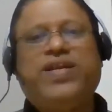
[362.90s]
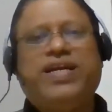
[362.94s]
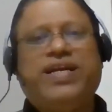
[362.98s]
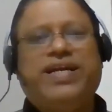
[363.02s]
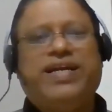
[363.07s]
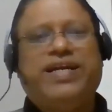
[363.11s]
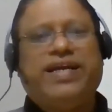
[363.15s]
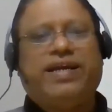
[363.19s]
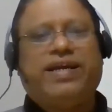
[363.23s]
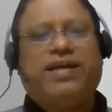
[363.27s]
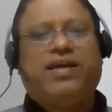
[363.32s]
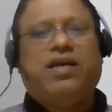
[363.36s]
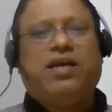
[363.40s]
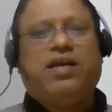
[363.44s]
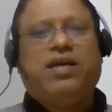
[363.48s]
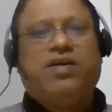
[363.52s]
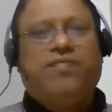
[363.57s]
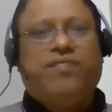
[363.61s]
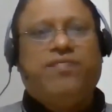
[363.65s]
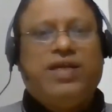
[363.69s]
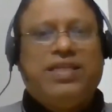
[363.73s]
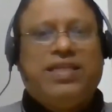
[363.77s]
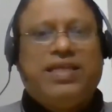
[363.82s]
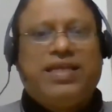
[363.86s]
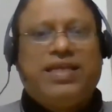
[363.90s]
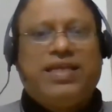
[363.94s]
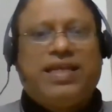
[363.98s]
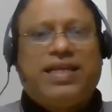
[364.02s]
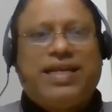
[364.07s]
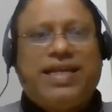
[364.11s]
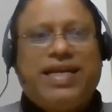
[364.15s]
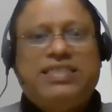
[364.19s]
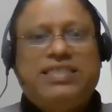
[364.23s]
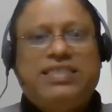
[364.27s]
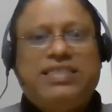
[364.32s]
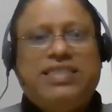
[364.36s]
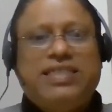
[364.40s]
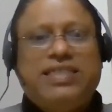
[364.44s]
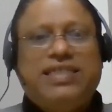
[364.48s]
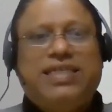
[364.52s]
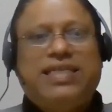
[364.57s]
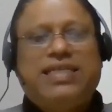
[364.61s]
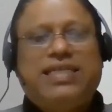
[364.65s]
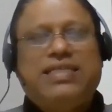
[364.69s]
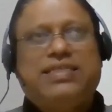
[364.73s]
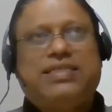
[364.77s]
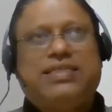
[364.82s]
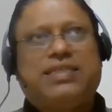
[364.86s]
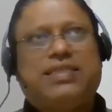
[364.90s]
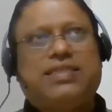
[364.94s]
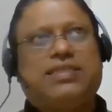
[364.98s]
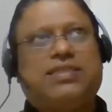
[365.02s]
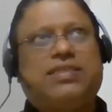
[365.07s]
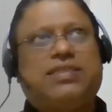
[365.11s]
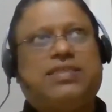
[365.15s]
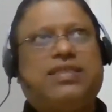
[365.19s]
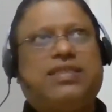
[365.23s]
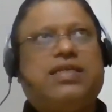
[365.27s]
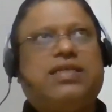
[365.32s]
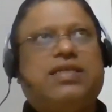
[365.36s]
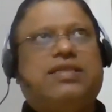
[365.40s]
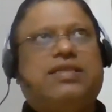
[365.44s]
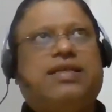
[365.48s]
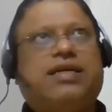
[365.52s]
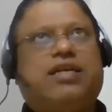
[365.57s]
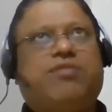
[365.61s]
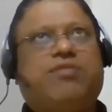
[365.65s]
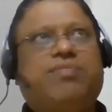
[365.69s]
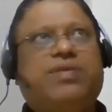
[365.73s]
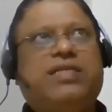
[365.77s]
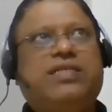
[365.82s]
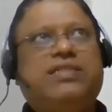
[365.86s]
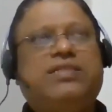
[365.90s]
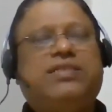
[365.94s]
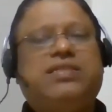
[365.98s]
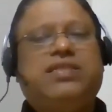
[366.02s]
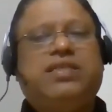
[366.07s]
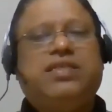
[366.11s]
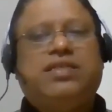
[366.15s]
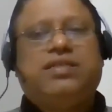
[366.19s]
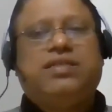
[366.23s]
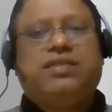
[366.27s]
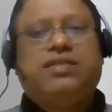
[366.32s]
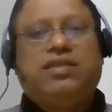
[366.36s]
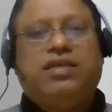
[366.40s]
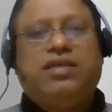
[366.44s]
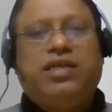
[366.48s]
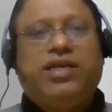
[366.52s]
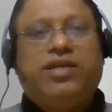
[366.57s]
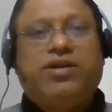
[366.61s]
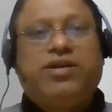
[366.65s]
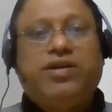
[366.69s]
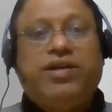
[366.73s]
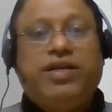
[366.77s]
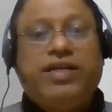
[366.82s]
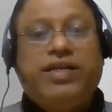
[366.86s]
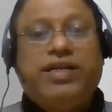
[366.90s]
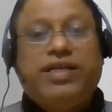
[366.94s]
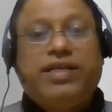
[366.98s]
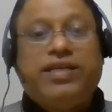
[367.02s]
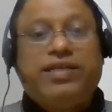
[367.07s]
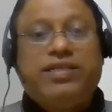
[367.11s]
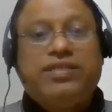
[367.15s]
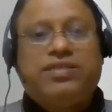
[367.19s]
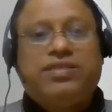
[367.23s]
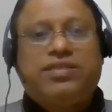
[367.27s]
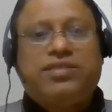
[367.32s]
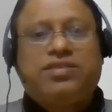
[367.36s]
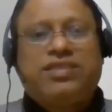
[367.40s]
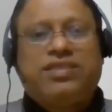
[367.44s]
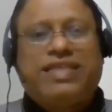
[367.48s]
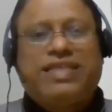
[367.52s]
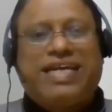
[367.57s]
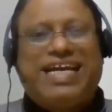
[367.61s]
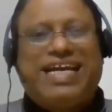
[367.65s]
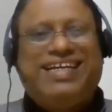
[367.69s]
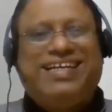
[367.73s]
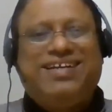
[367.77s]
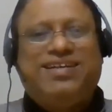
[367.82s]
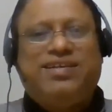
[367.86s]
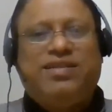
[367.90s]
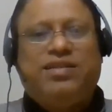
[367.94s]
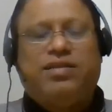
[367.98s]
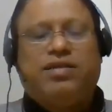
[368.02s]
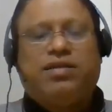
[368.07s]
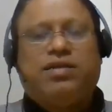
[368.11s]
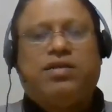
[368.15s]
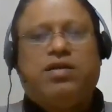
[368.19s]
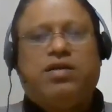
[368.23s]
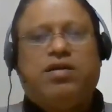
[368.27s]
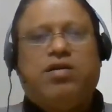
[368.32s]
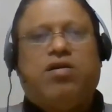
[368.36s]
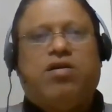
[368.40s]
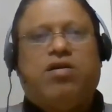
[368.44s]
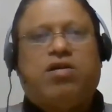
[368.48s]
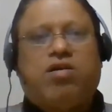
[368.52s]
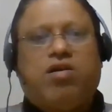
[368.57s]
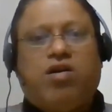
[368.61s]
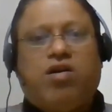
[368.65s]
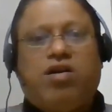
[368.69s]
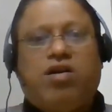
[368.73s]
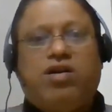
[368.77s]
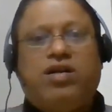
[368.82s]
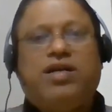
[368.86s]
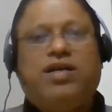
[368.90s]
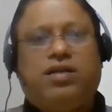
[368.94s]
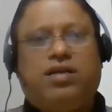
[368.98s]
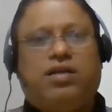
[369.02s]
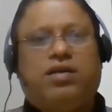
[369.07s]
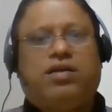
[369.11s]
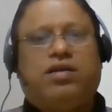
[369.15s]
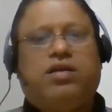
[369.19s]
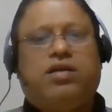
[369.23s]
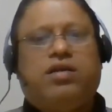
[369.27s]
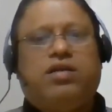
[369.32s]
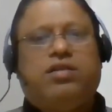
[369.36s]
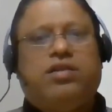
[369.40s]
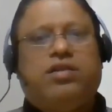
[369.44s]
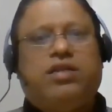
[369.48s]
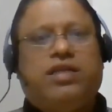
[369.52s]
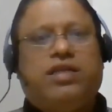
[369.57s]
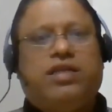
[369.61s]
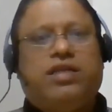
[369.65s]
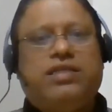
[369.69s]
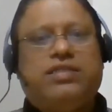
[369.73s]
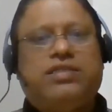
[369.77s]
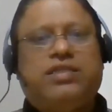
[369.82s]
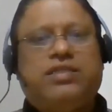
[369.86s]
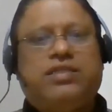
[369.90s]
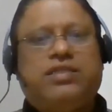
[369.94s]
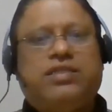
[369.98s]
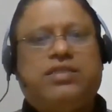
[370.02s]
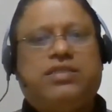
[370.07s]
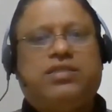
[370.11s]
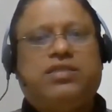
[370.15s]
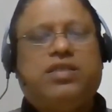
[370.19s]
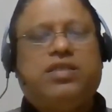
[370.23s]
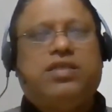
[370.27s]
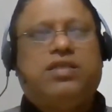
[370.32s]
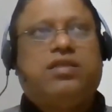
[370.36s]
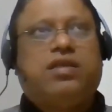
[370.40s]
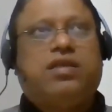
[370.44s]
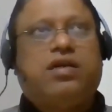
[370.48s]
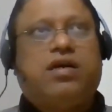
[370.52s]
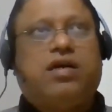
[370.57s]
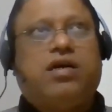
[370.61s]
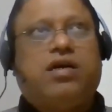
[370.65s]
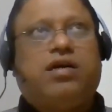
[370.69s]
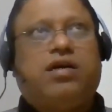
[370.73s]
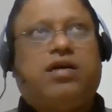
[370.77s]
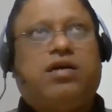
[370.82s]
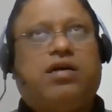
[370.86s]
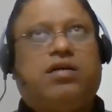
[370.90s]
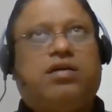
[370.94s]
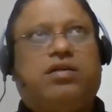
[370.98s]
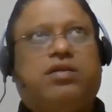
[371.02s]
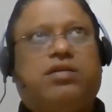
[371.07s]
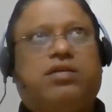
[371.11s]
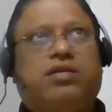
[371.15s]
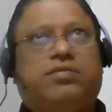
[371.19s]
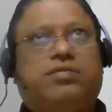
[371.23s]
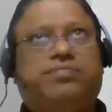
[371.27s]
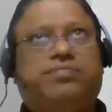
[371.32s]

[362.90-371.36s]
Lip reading: day. When the rates increases, that means the liquidity is tightened or hardened. The reason is the